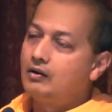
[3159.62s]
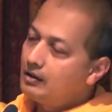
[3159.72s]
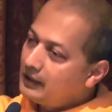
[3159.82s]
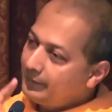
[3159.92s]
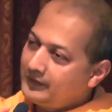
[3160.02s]

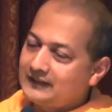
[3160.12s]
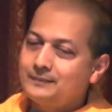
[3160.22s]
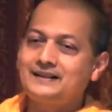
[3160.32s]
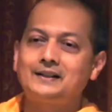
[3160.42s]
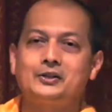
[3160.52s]
All of it
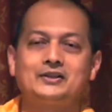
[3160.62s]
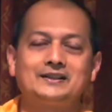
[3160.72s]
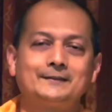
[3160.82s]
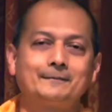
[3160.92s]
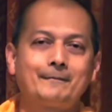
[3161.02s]
is mythology.
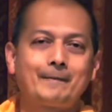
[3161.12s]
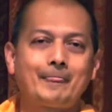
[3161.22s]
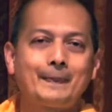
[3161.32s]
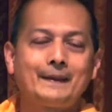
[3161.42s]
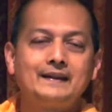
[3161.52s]

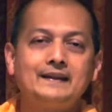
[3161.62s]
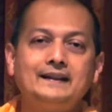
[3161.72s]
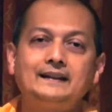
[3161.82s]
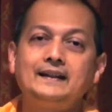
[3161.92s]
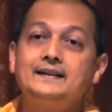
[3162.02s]
He
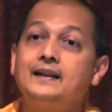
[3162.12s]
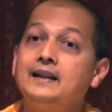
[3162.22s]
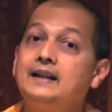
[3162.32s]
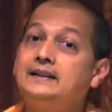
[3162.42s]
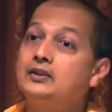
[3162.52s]
says,
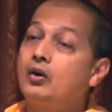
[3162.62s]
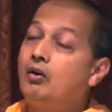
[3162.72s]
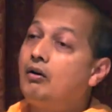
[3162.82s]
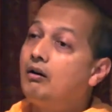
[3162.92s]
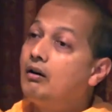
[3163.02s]
It is
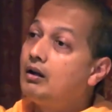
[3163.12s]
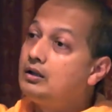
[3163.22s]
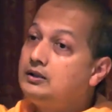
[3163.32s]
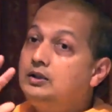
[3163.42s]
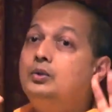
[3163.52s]

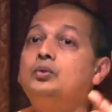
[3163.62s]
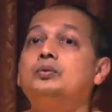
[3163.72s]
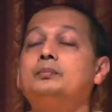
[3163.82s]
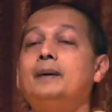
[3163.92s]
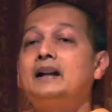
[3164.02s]
all
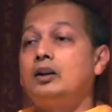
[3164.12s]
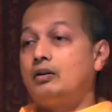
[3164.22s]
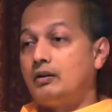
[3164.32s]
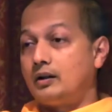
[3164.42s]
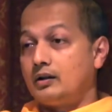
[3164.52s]
you, my
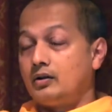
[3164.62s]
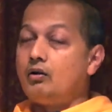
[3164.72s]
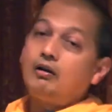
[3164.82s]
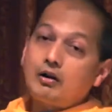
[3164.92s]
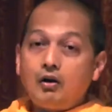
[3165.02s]
Lord,
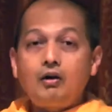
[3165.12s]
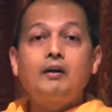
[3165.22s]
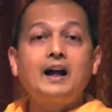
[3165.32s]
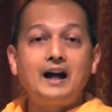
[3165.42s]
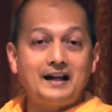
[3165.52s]
or
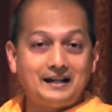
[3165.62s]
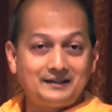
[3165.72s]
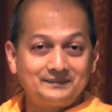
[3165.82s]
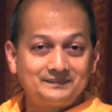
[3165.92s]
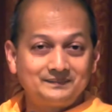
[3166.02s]
all I.
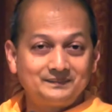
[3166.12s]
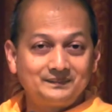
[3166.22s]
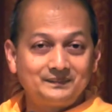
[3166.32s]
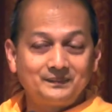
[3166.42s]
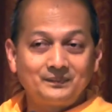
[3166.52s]

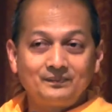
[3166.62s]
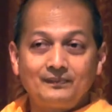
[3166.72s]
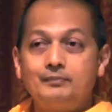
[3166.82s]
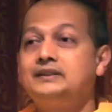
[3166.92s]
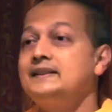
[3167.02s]

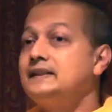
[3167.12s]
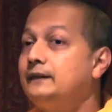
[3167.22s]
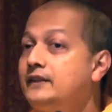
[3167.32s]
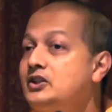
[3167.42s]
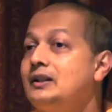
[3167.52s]
But this
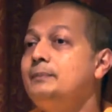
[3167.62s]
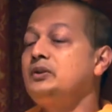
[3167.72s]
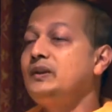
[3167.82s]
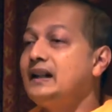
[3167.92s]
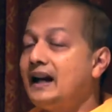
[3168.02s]
division
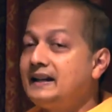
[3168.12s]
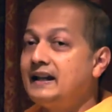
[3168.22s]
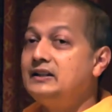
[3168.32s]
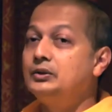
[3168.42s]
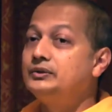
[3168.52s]
between I
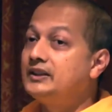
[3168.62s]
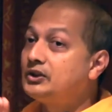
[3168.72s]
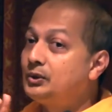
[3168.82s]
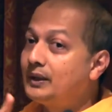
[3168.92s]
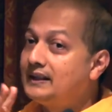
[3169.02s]
and you, this
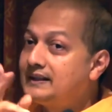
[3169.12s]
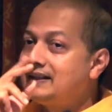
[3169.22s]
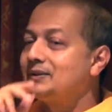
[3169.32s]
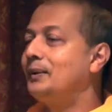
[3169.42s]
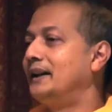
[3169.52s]
duality
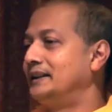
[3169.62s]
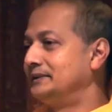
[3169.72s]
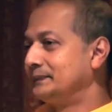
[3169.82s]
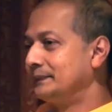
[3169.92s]
is Maya.